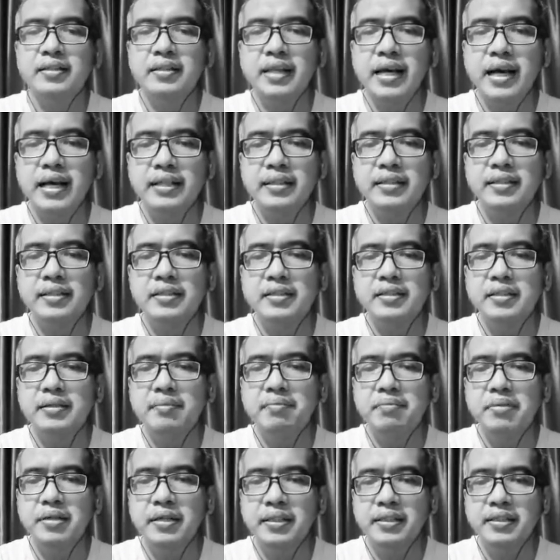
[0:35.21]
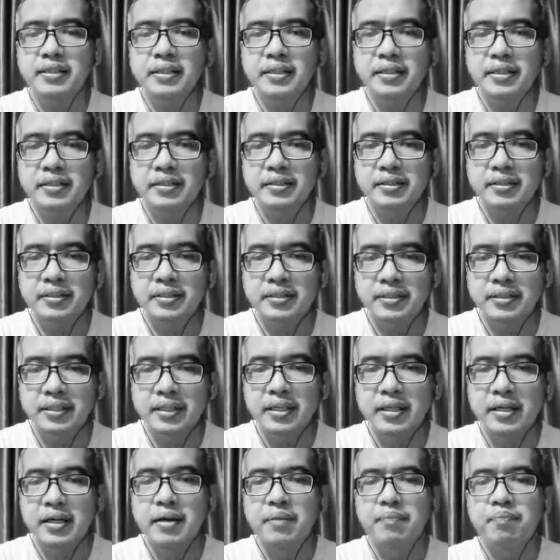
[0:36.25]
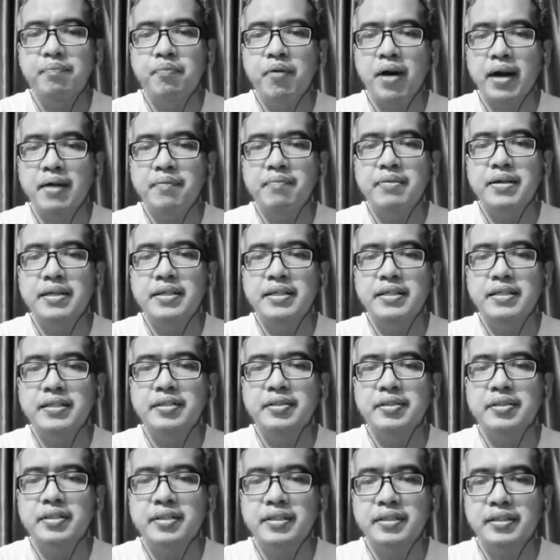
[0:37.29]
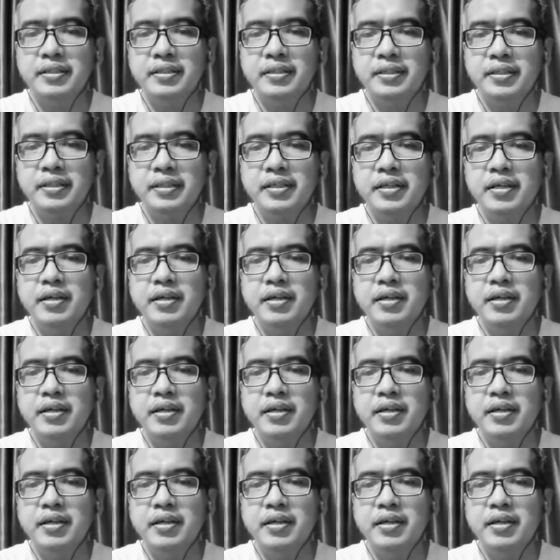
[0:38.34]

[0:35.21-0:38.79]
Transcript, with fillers: that the British Prime Minister